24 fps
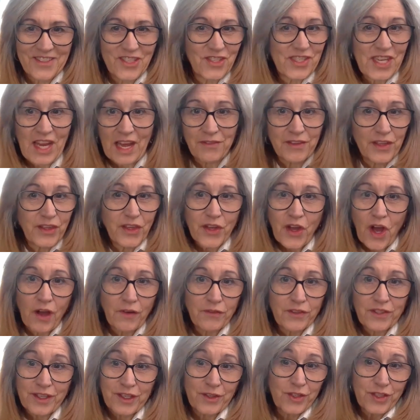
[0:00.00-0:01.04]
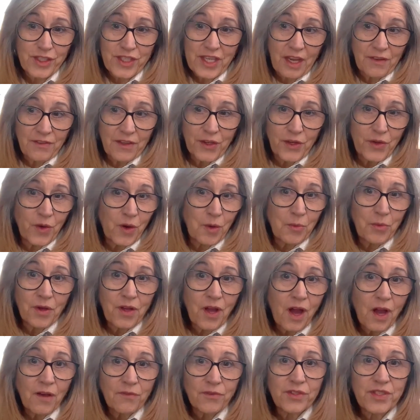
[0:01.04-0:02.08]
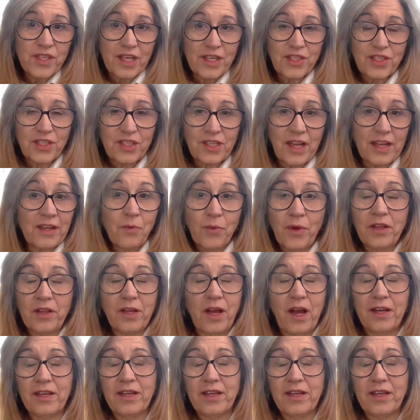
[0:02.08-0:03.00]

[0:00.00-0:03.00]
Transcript: Just having the conversation, you know, just having a normal conversation like, well,